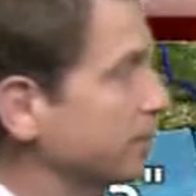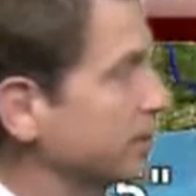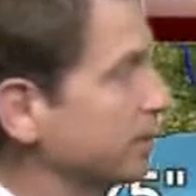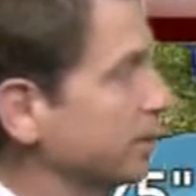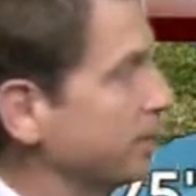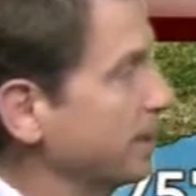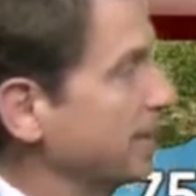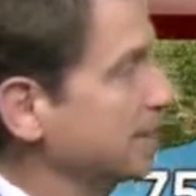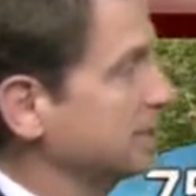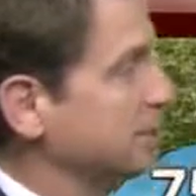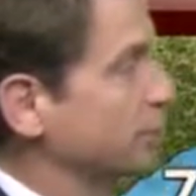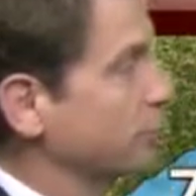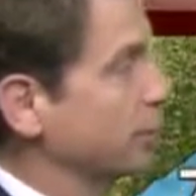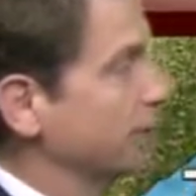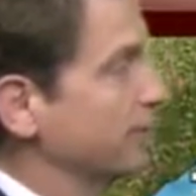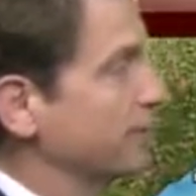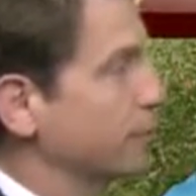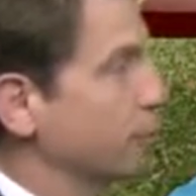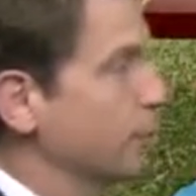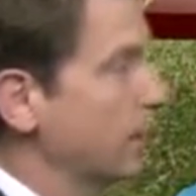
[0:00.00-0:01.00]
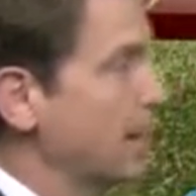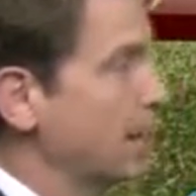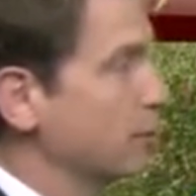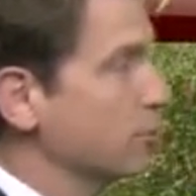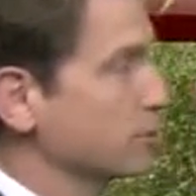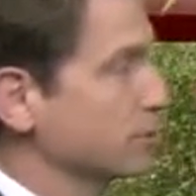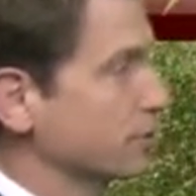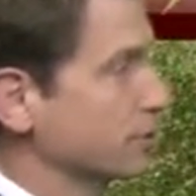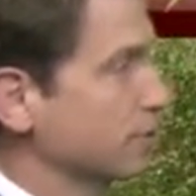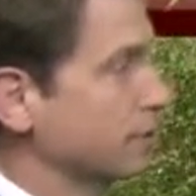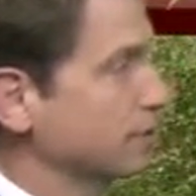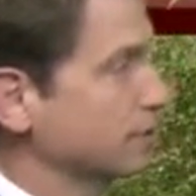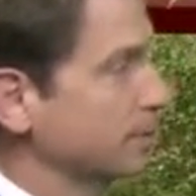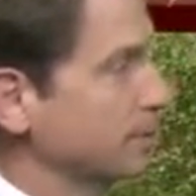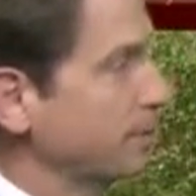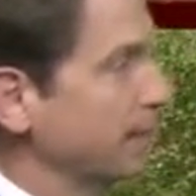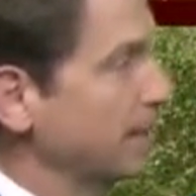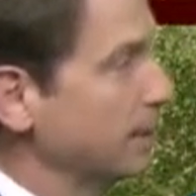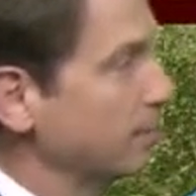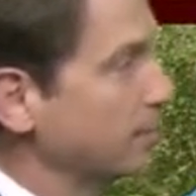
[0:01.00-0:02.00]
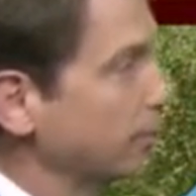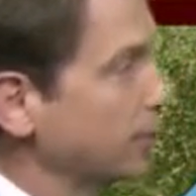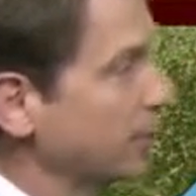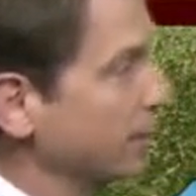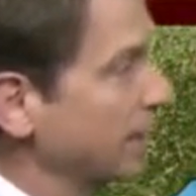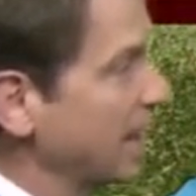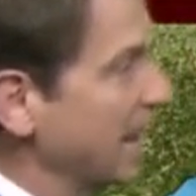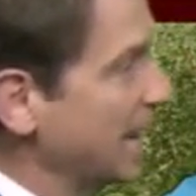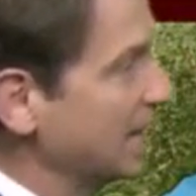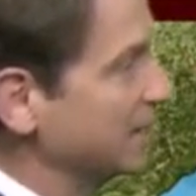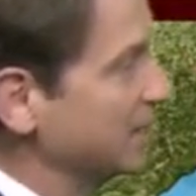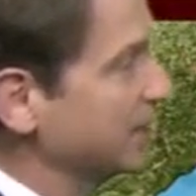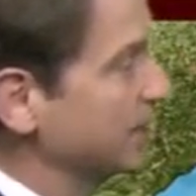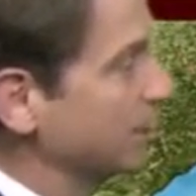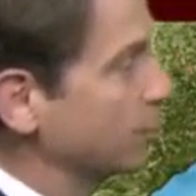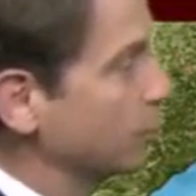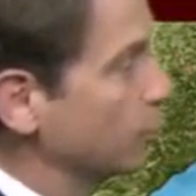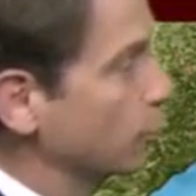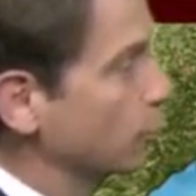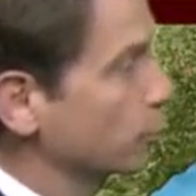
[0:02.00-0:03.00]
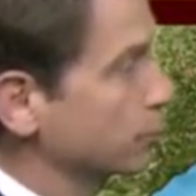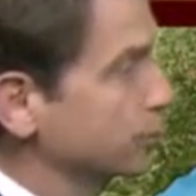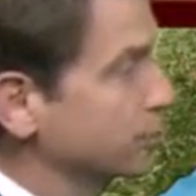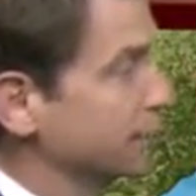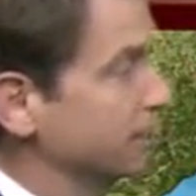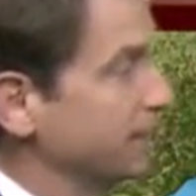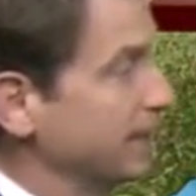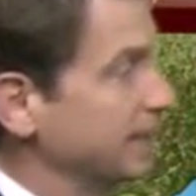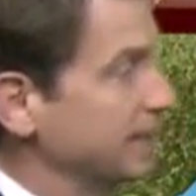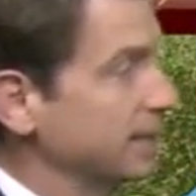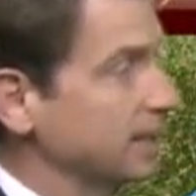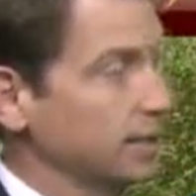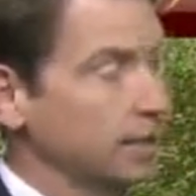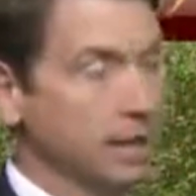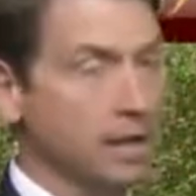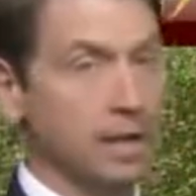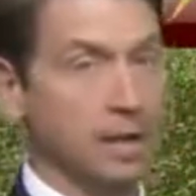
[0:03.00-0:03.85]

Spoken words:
in the past 24 hours across Bamberg, Allendale, or Sylvania.